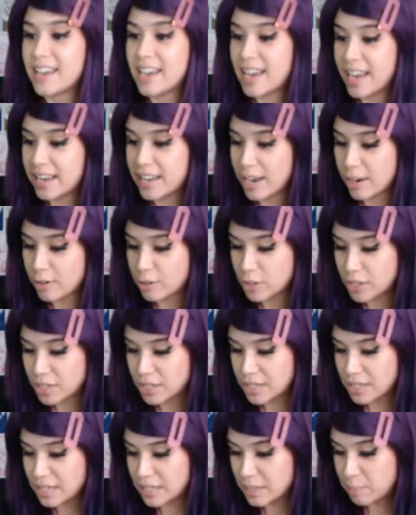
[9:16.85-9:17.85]
And now
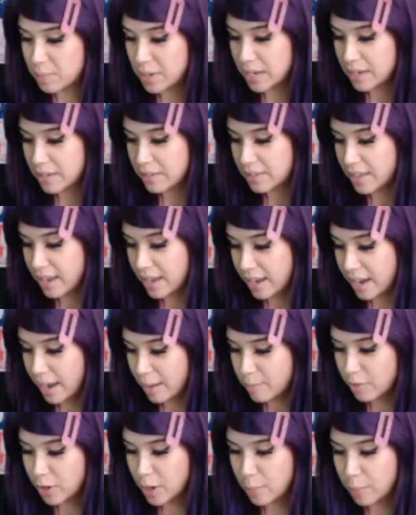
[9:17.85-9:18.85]
she's this big thing.
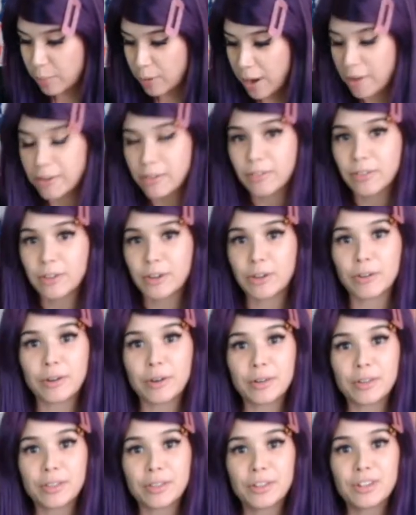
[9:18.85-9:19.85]
I'm very proud of her
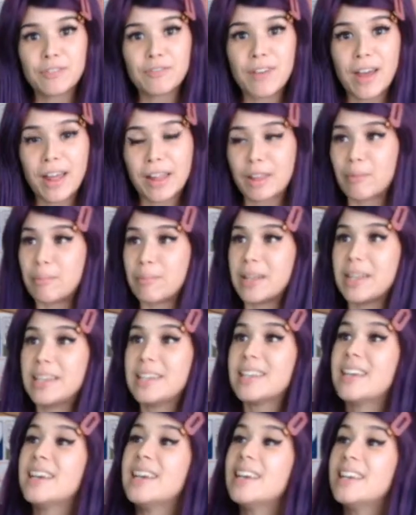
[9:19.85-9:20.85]
growth and development.